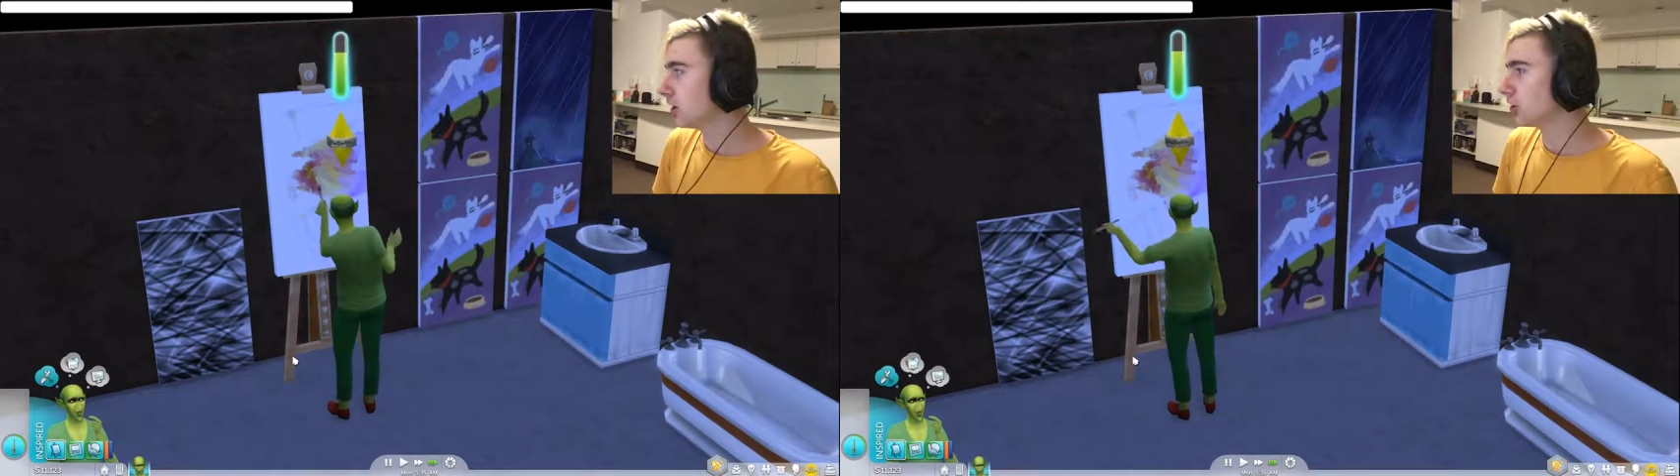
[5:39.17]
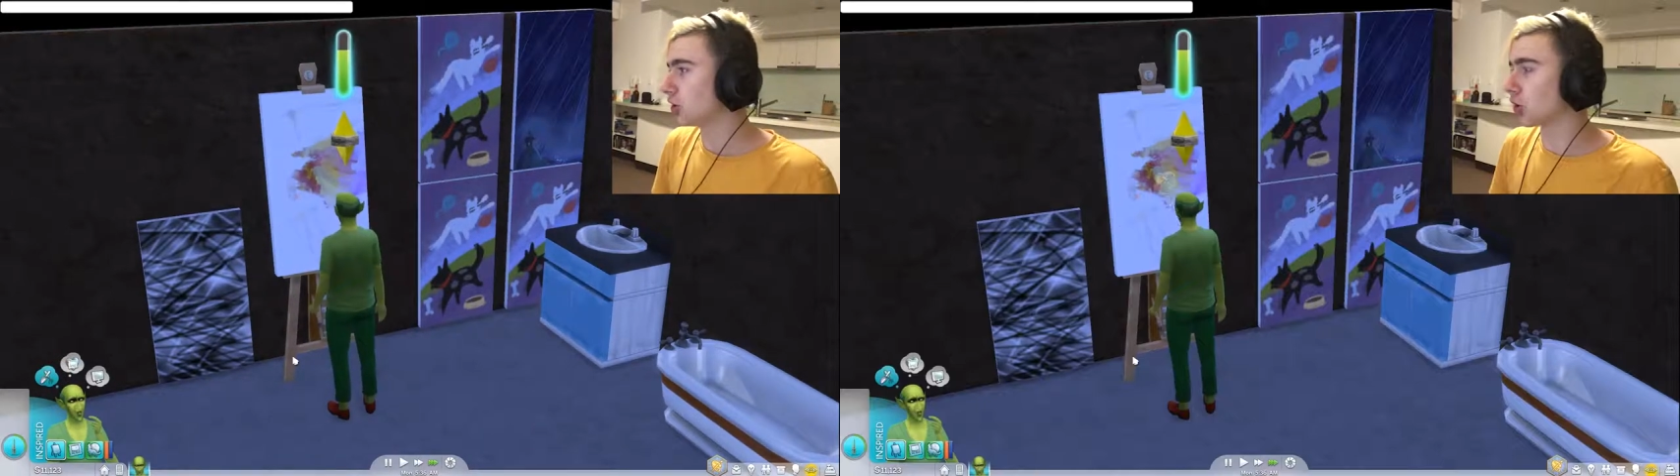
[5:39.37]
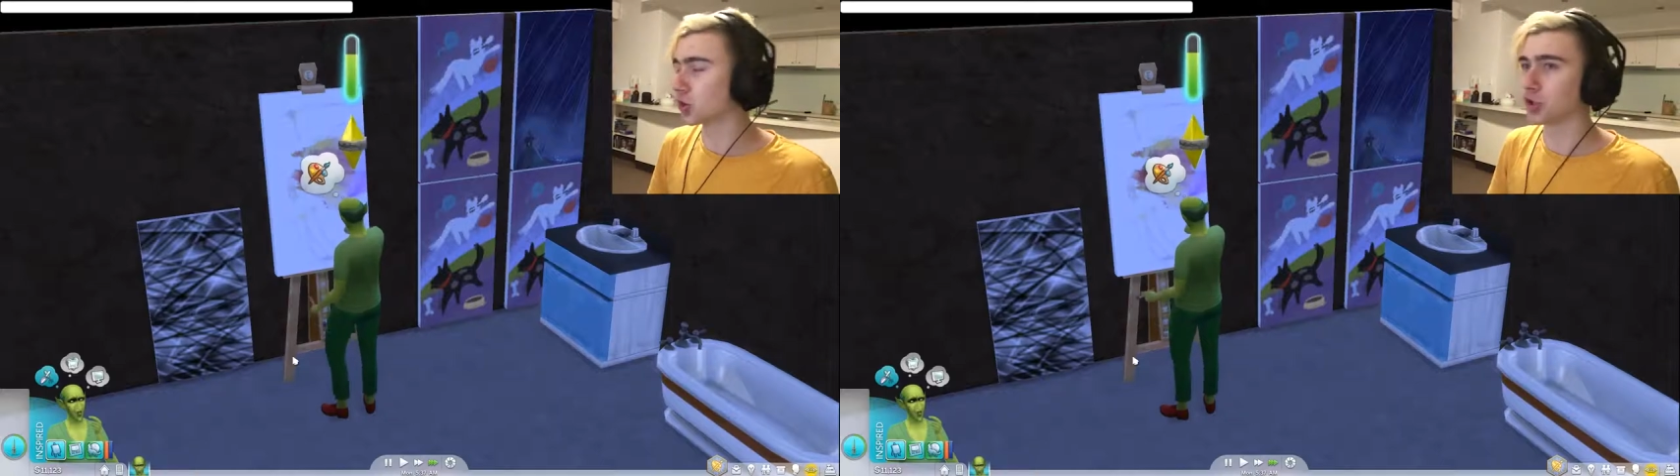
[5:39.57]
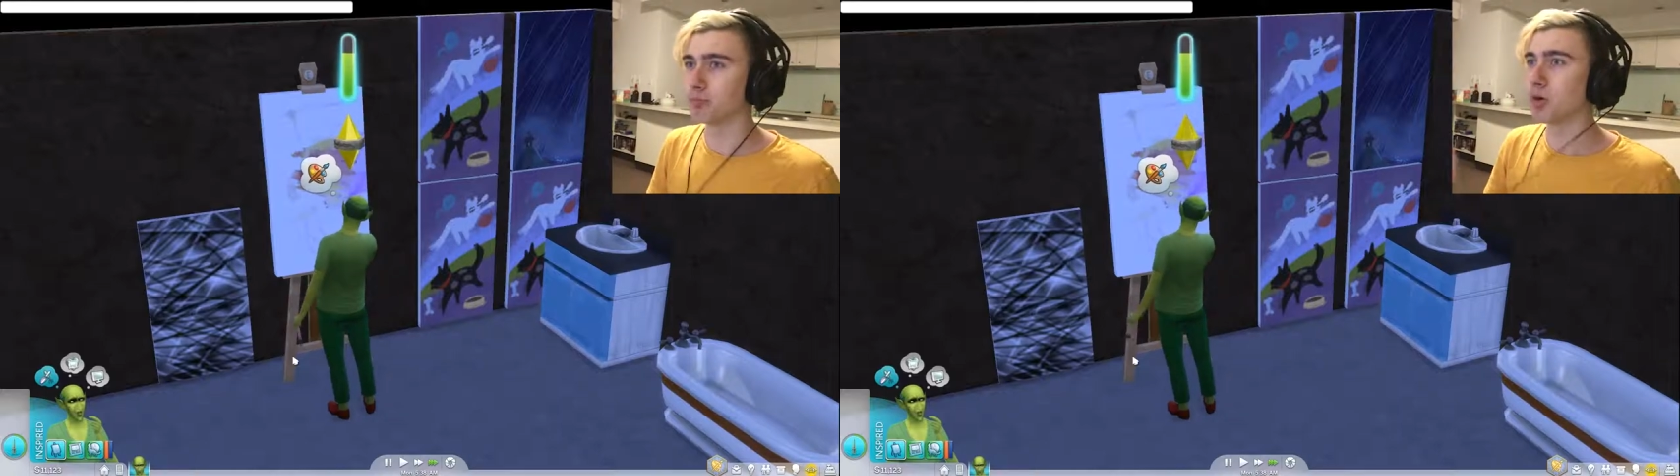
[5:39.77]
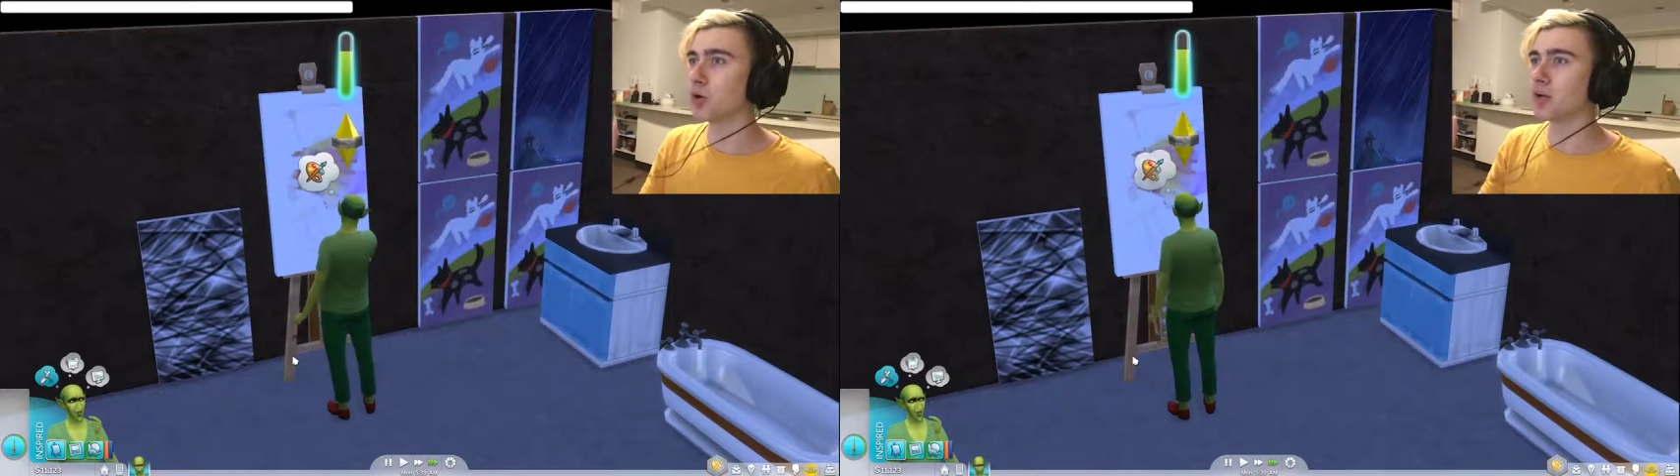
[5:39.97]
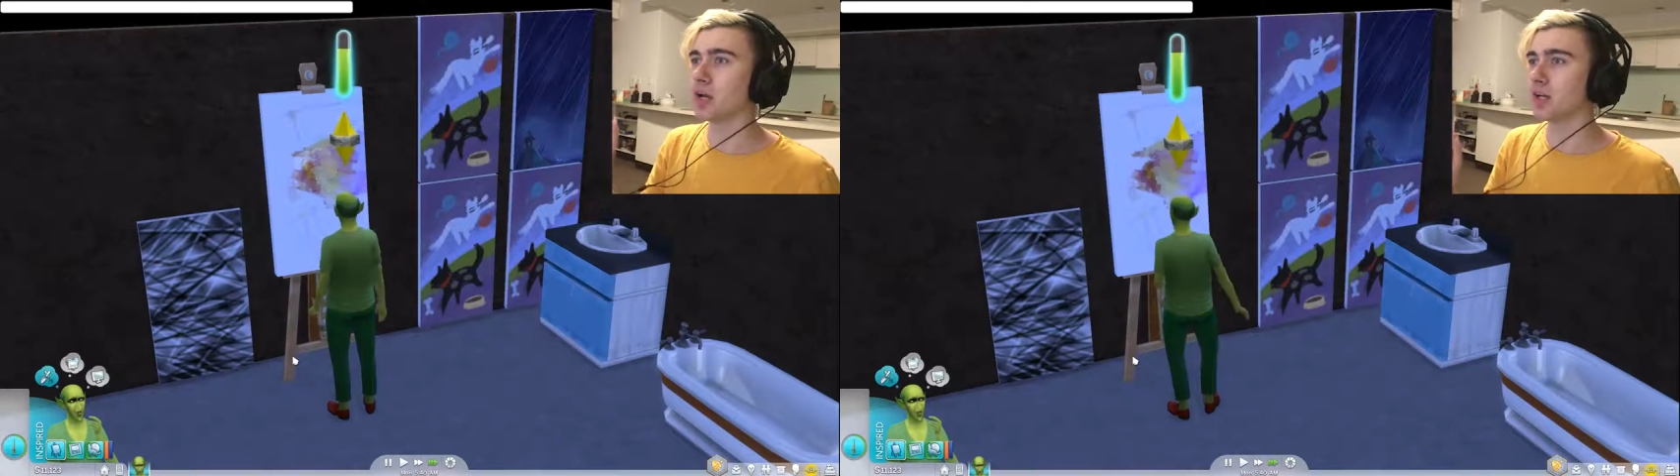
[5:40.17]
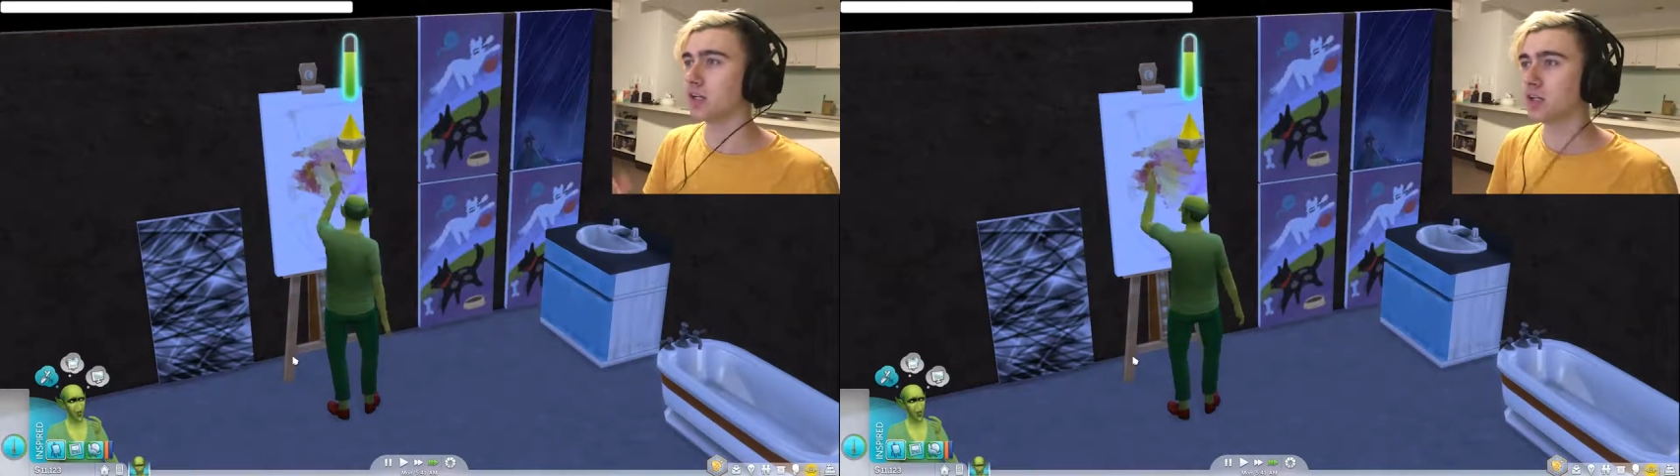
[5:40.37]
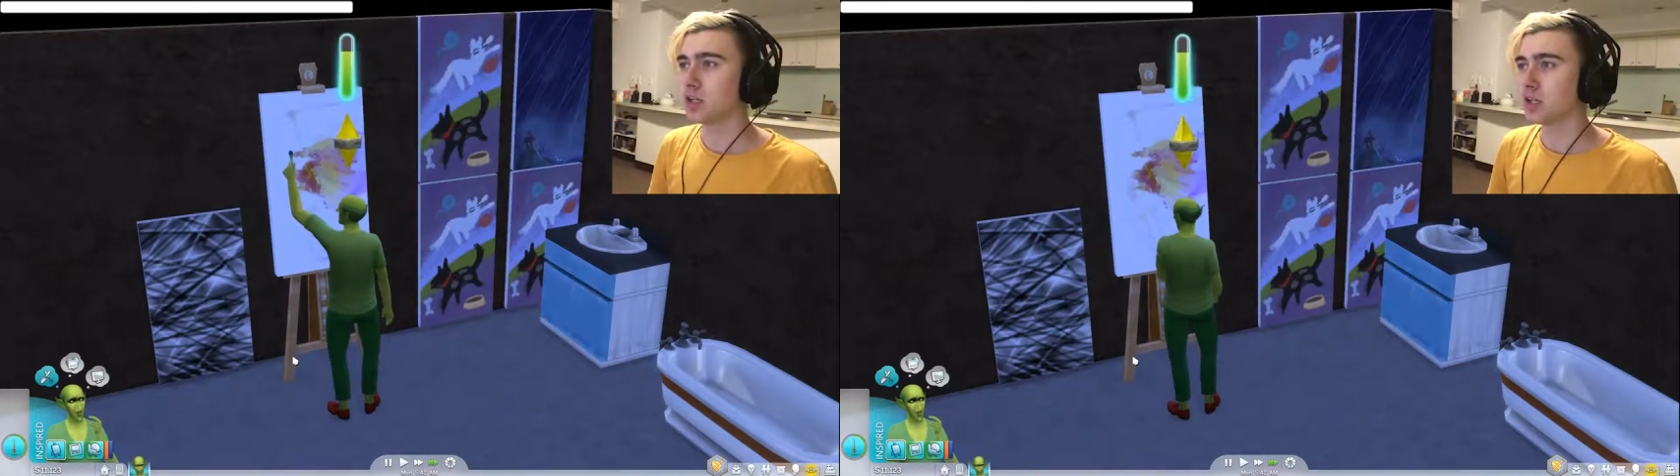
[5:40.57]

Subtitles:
You got your Monet,